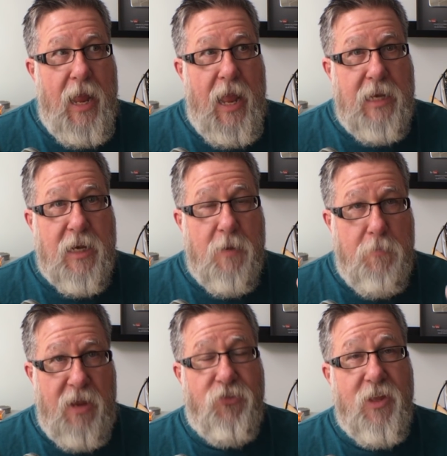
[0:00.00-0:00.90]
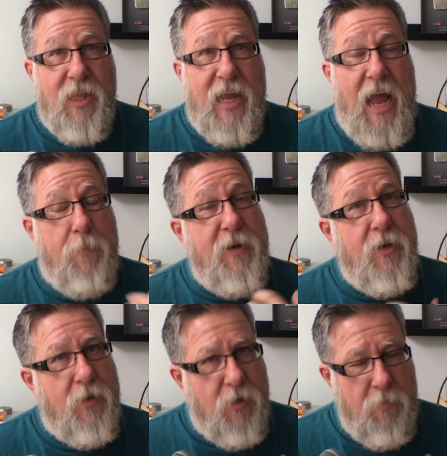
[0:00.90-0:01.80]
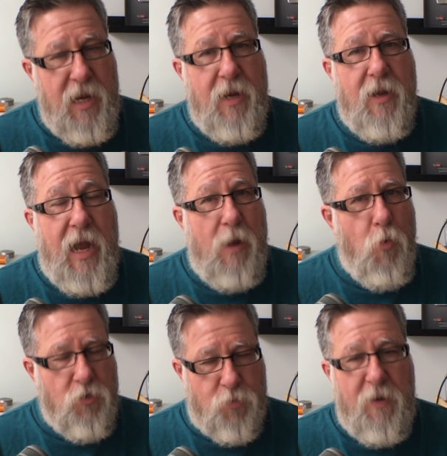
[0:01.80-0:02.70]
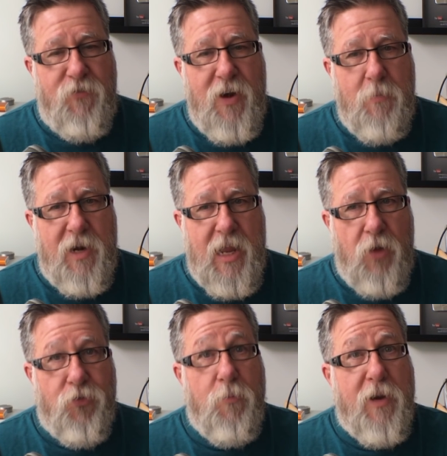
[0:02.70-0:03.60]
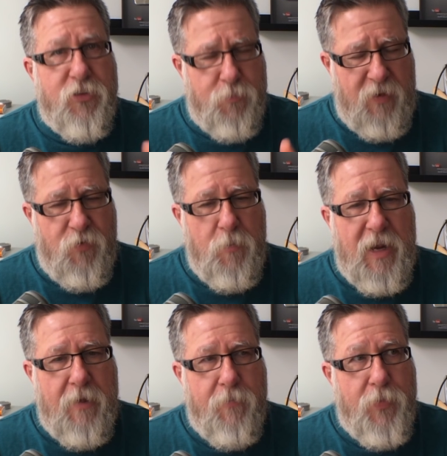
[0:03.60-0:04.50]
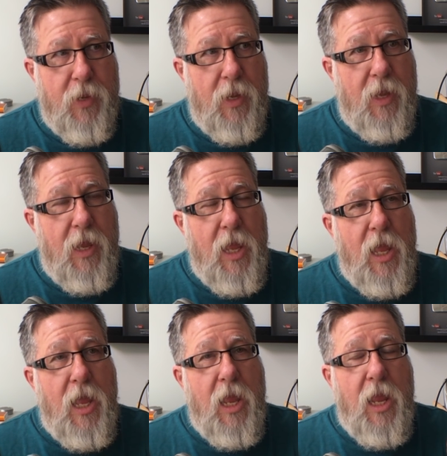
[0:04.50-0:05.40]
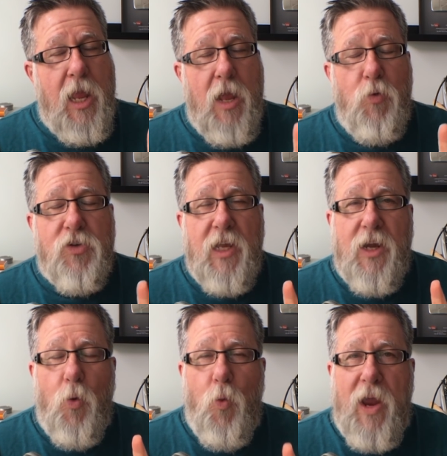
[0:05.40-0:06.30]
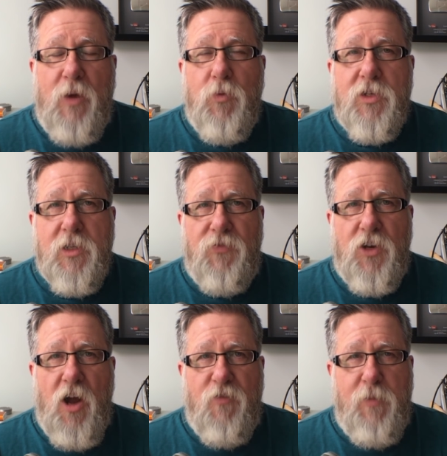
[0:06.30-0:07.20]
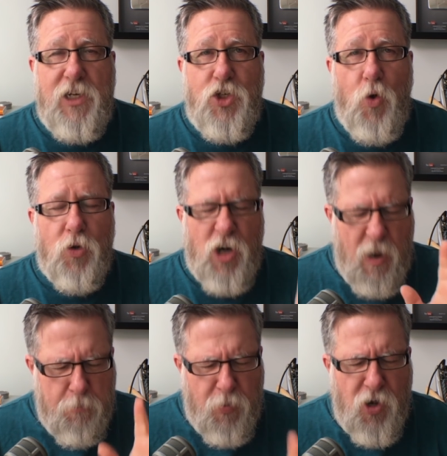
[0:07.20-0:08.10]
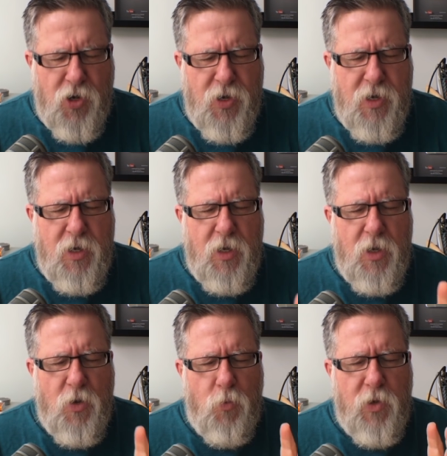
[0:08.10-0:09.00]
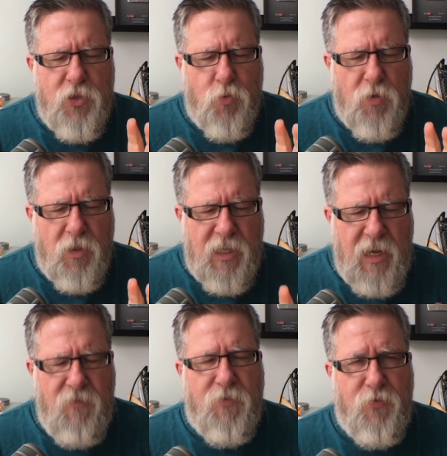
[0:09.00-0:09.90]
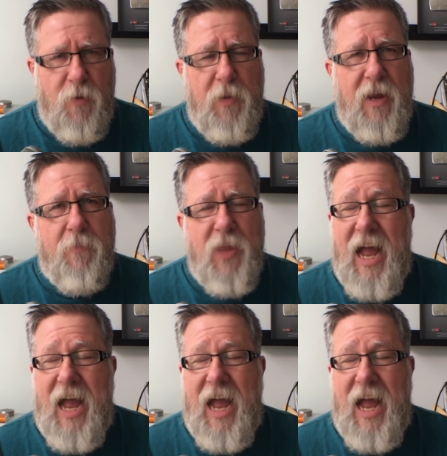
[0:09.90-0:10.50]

And an amazing thing happened to me. I won't speak for anybody else, but I'll speak for me. It was like a weight was lifted off my shoulder. A burden was relieved from me.